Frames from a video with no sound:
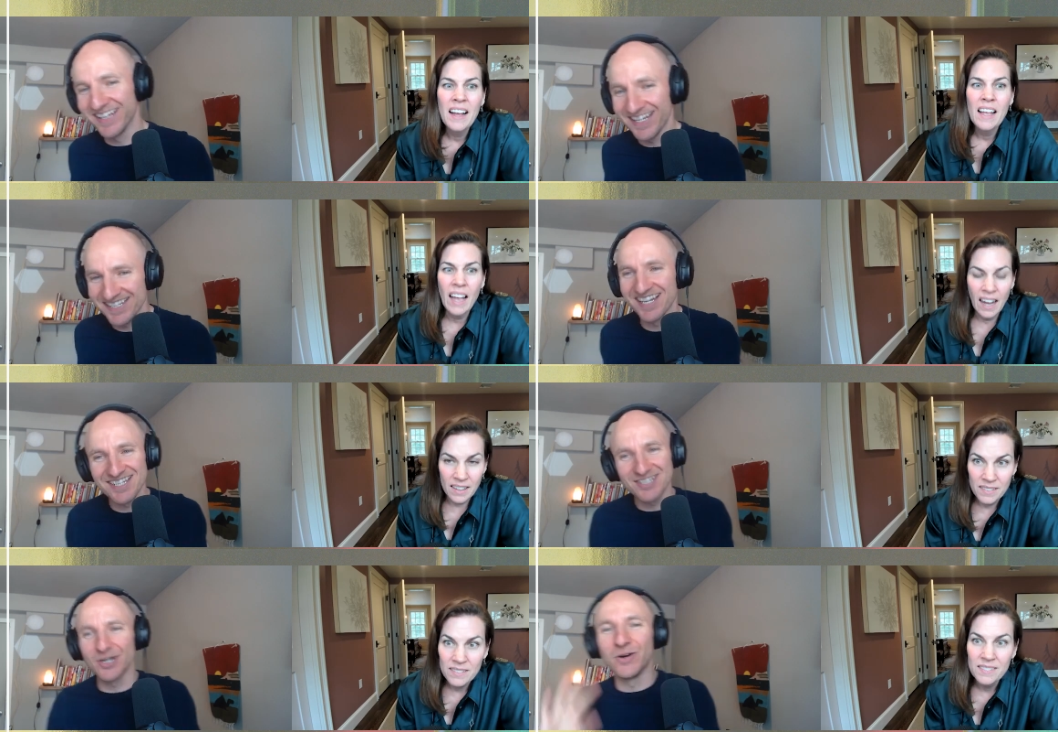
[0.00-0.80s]
Speaker 1: and that's, yeah. that's
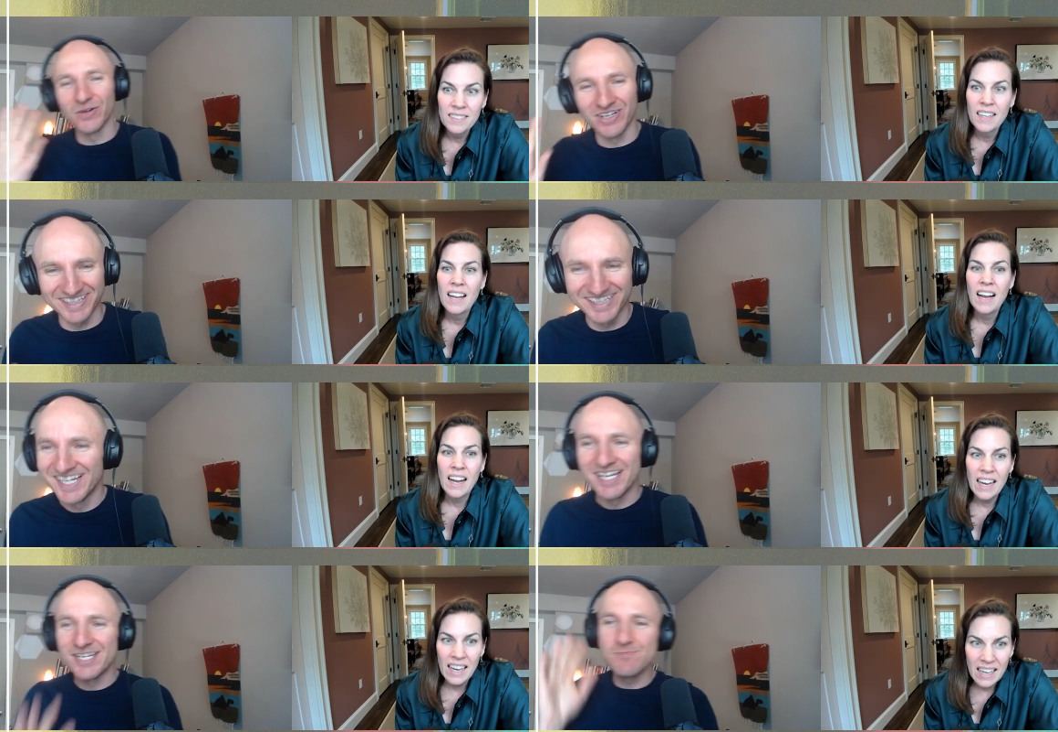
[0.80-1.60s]
totally
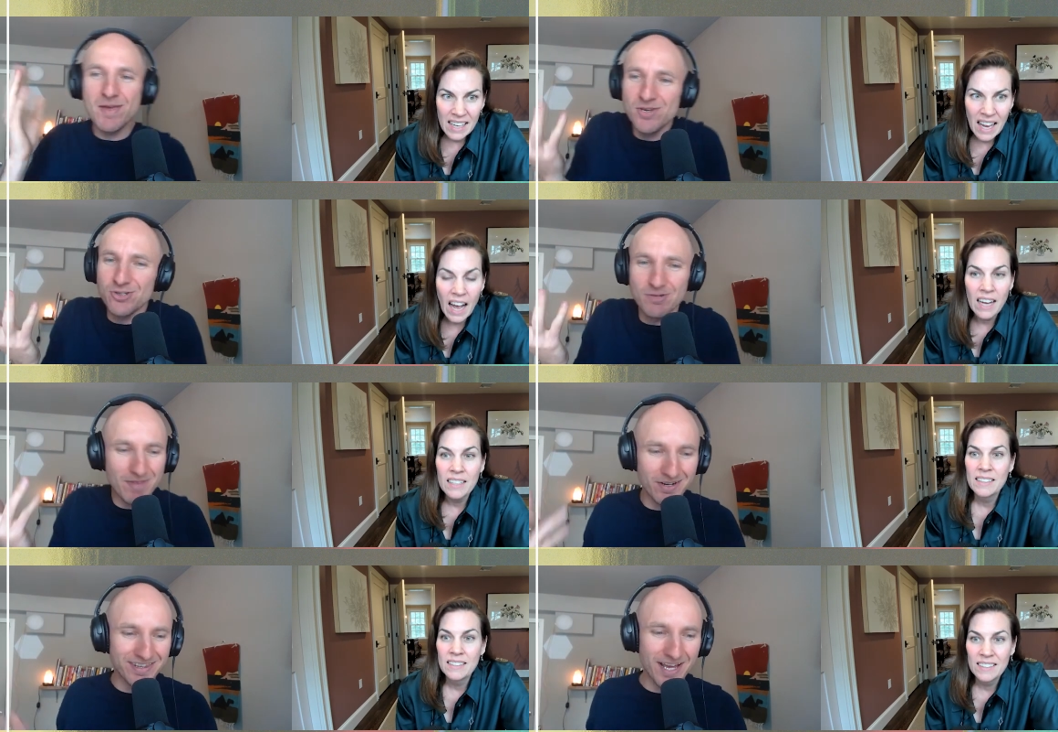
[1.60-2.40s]
you may yeah. you should
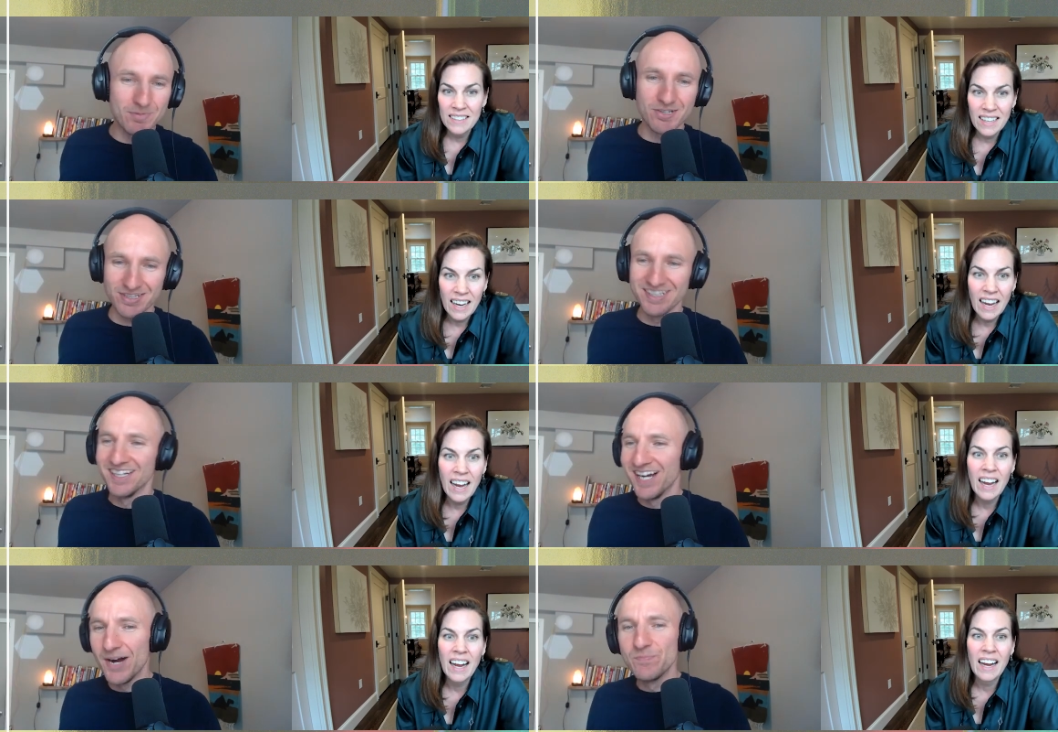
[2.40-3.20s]
marry that person.
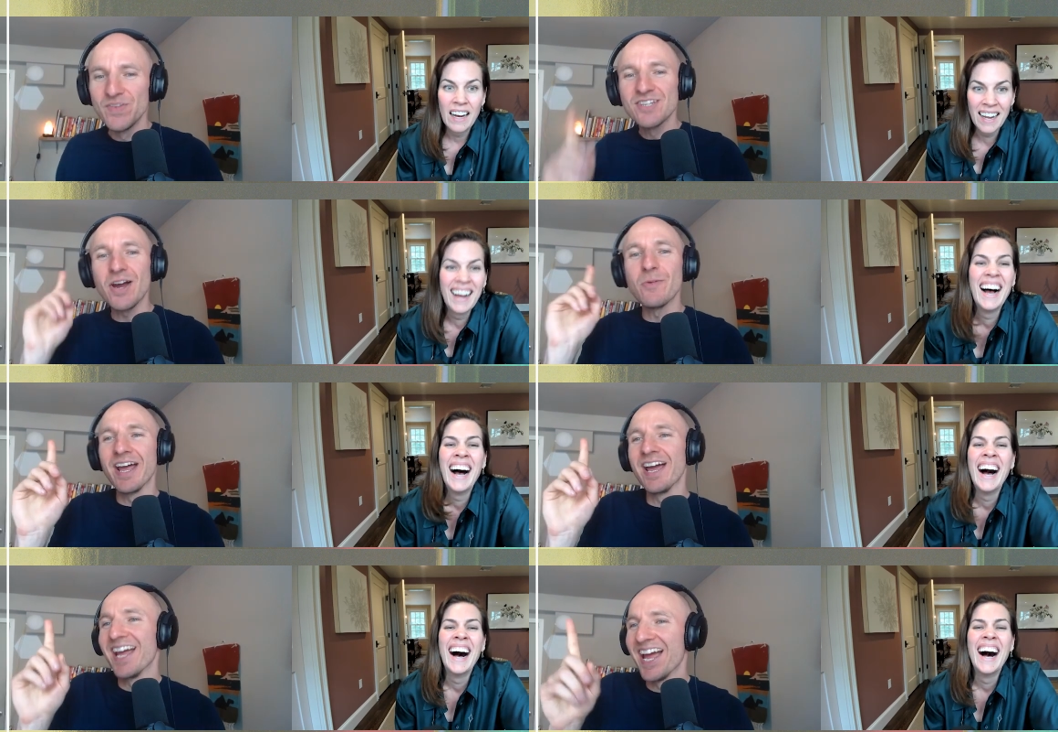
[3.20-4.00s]
Um, so I
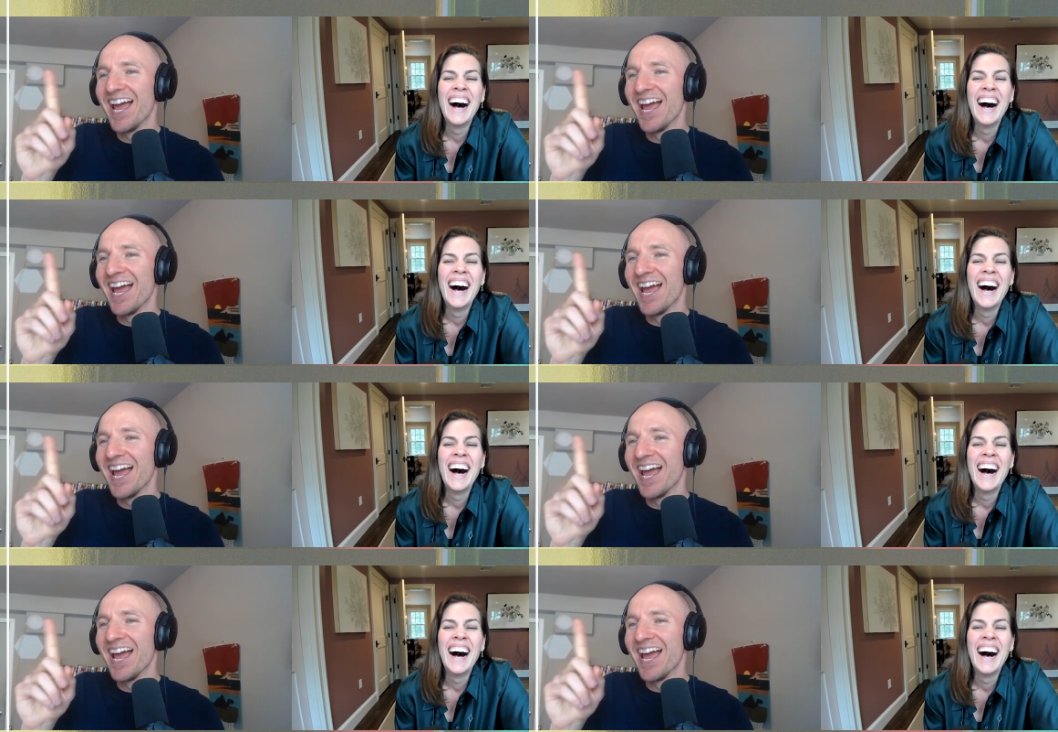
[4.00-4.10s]
want to